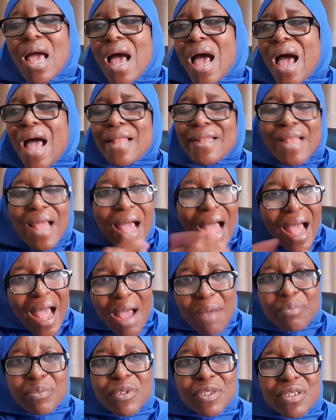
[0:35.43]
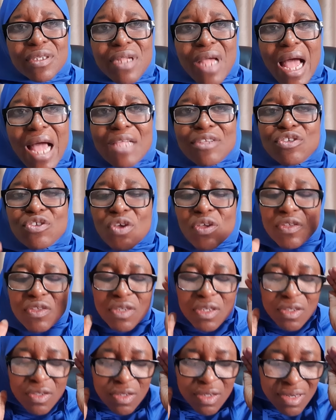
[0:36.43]
and apt and just
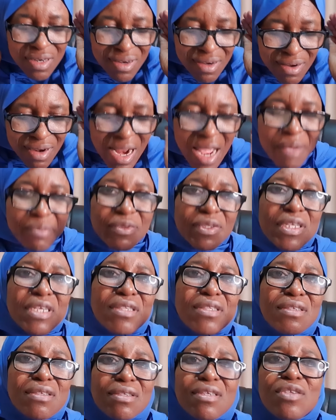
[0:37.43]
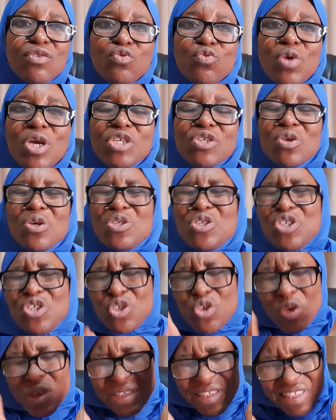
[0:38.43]
describes the situation. She
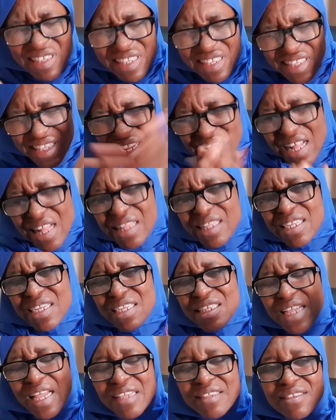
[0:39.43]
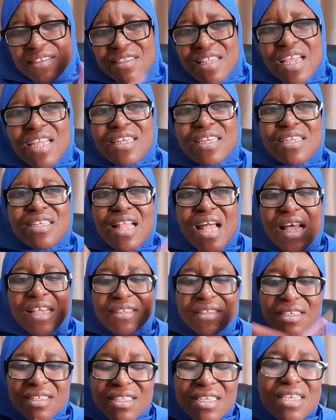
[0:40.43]
just nailed it and said it
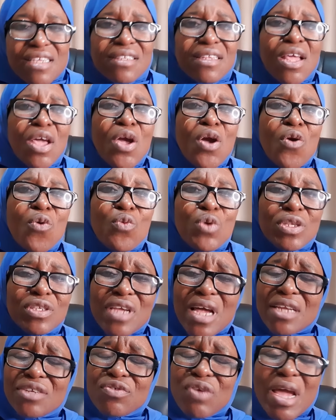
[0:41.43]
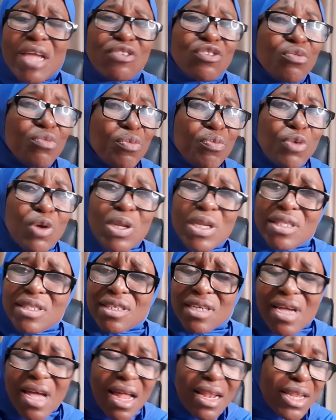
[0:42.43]
as it is without trying to be
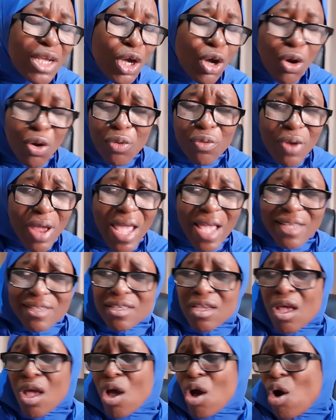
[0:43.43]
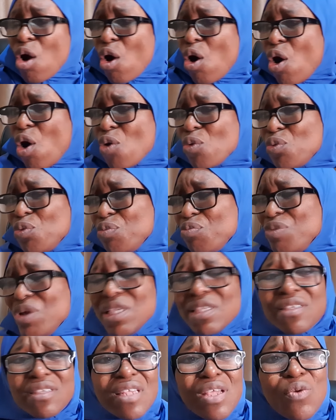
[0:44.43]
politically correct or
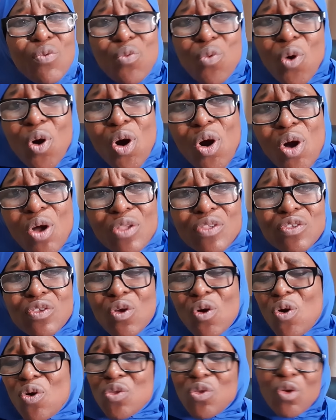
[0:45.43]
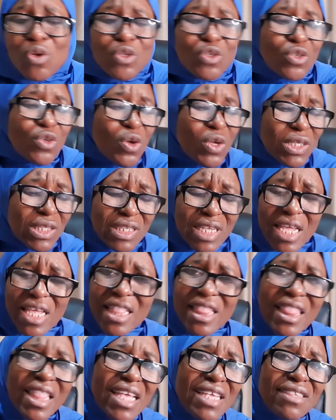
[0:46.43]
mincing words or not just
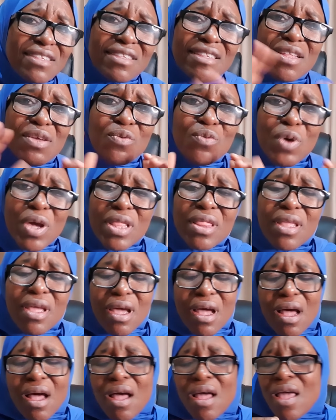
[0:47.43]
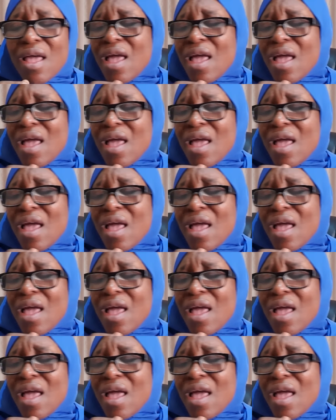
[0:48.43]
saying things the way they are.